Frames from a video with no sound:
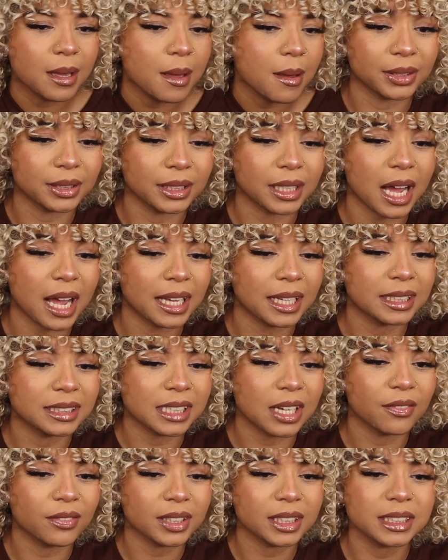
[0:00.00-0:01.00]
But I can
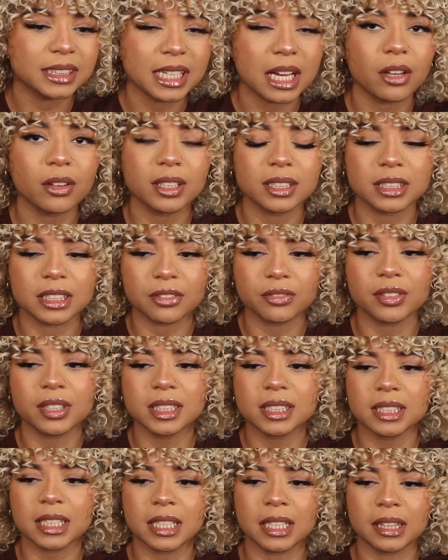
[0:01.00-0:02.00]
definitely tell the
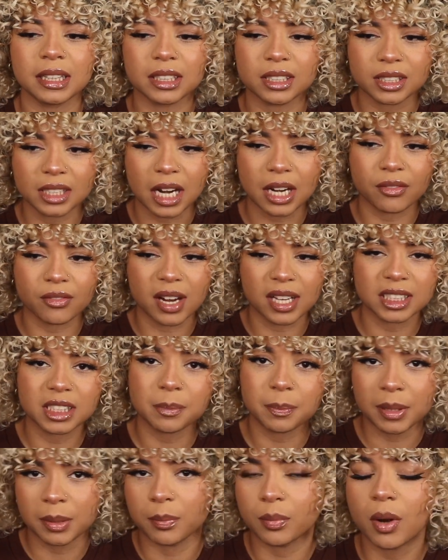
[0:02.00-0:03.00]
difference in the Shine
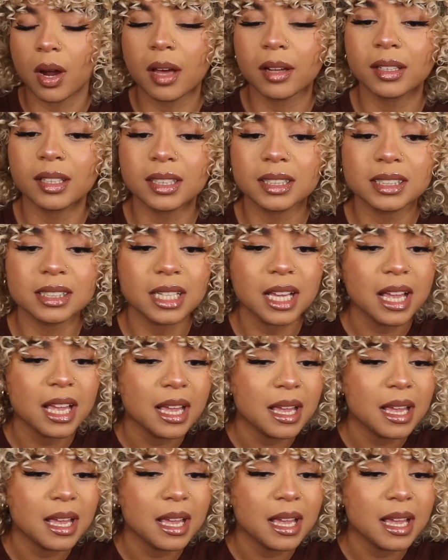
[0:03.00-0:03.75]
Recipe products.